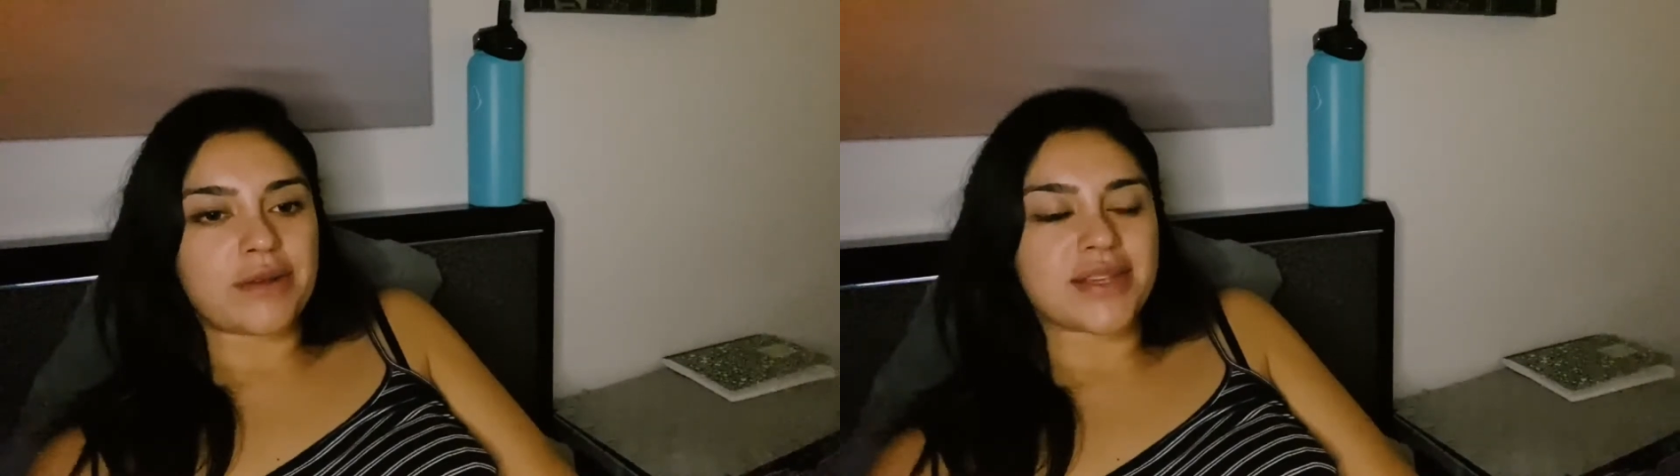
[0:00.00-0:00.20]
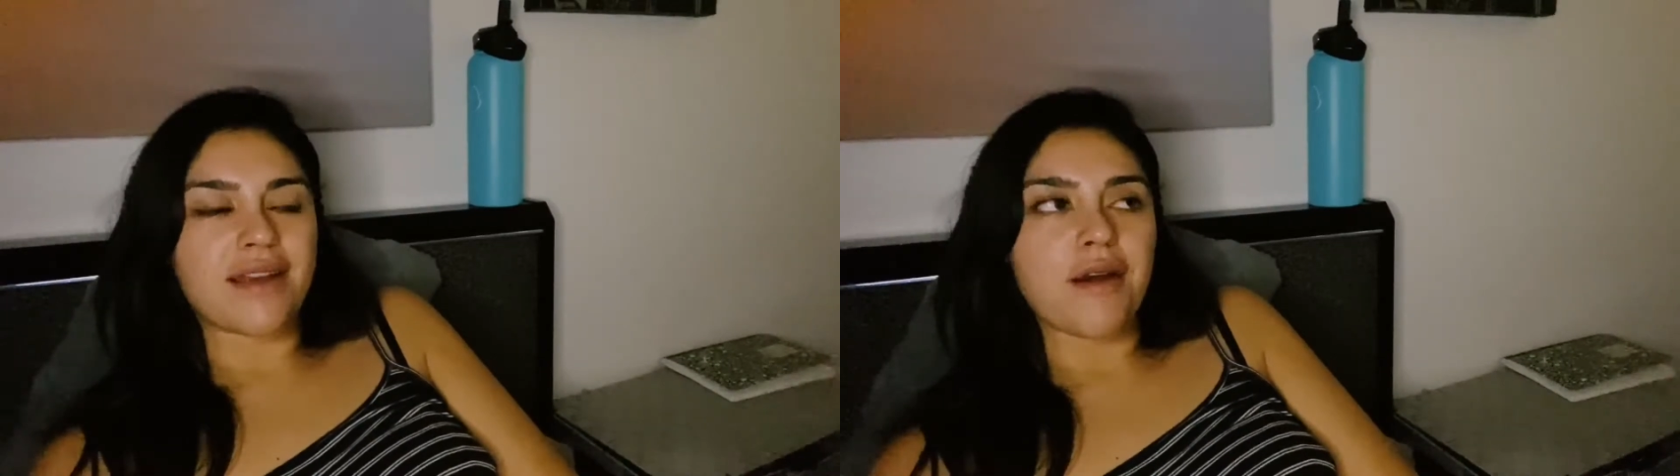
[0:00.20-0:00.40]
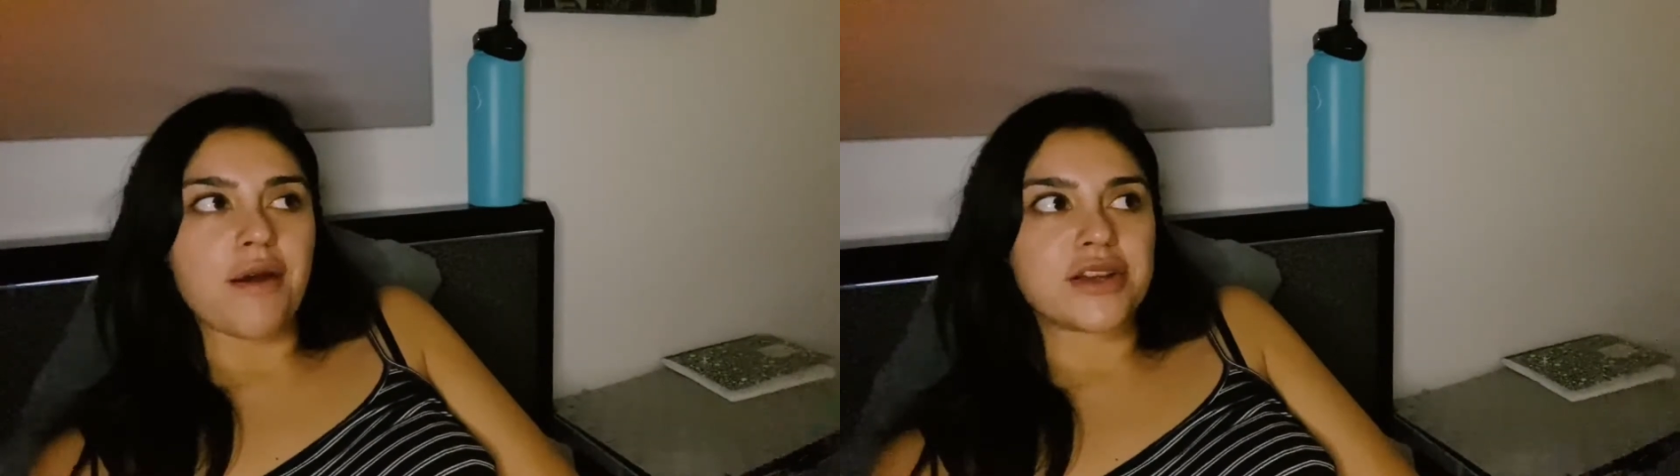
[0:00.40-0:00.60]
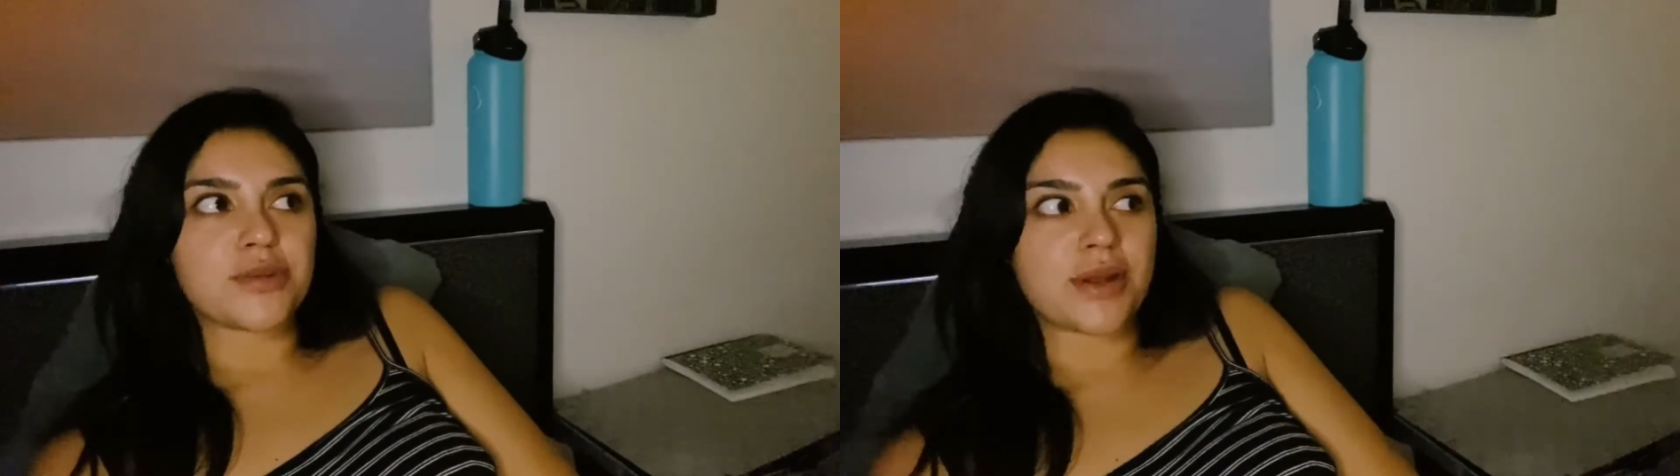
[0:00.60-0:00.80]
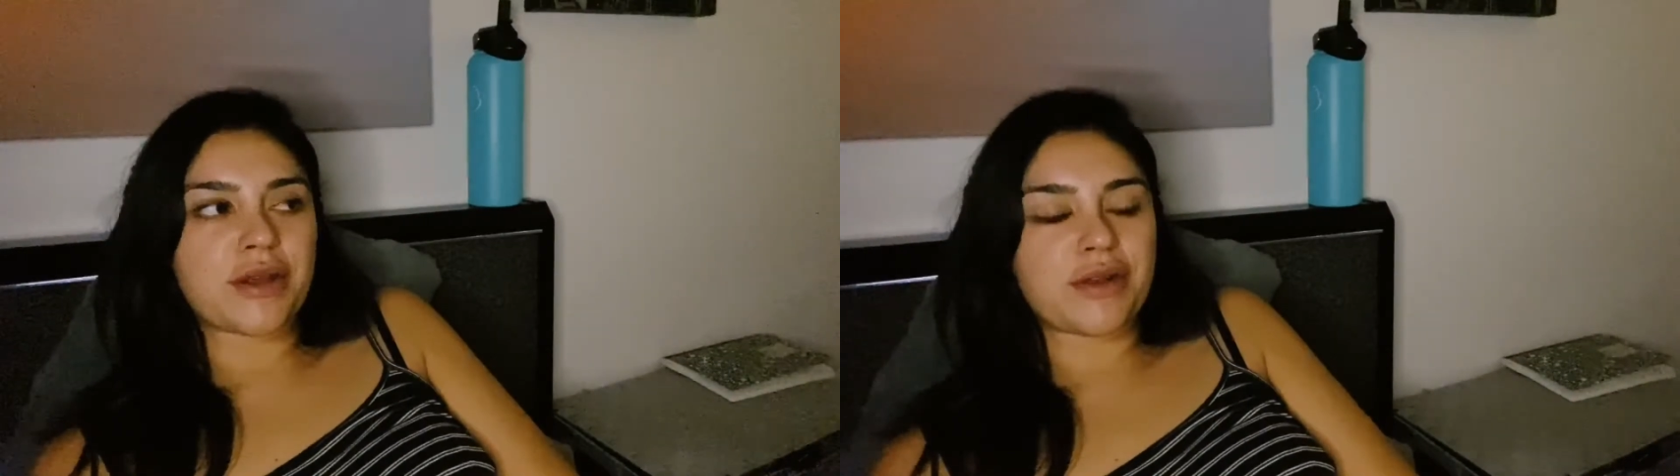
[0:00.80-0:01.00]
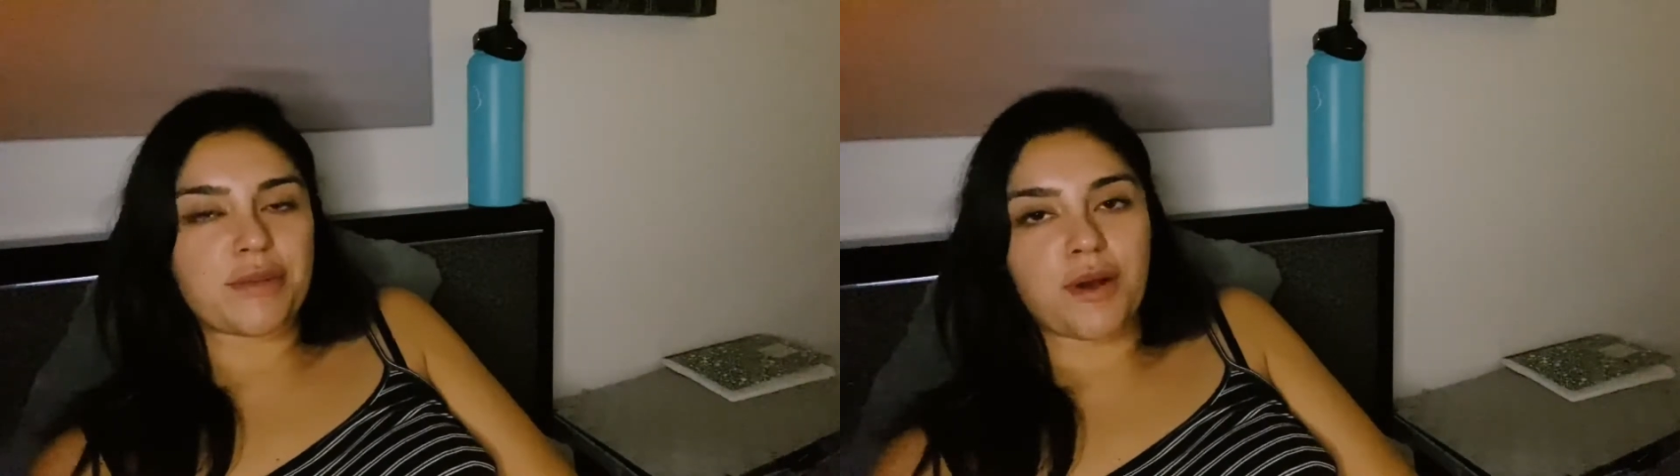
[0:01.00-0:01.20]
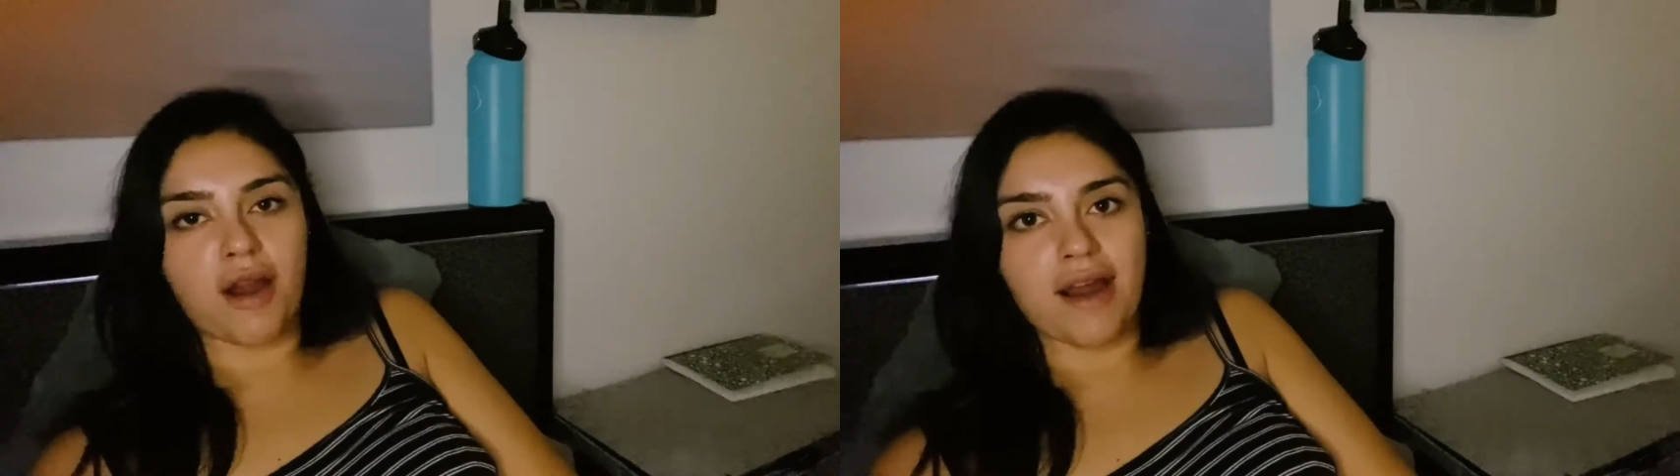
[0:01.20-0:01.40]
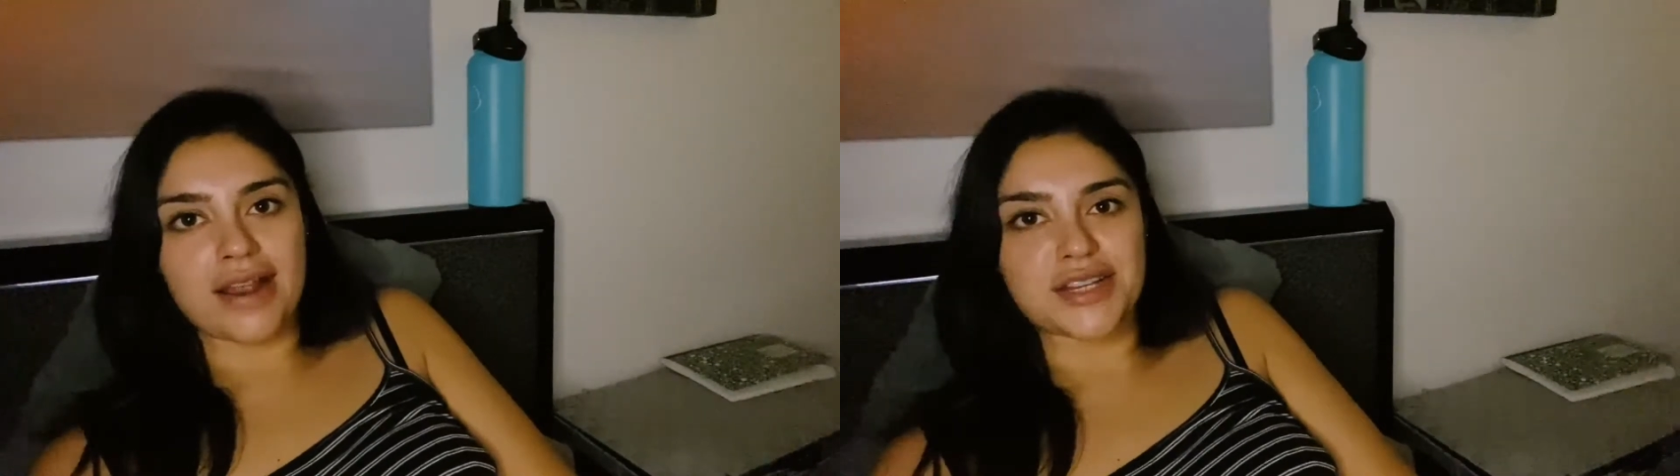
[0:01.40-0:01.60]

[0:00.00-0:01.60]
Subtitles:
I was like, oh, I just want to go to the park.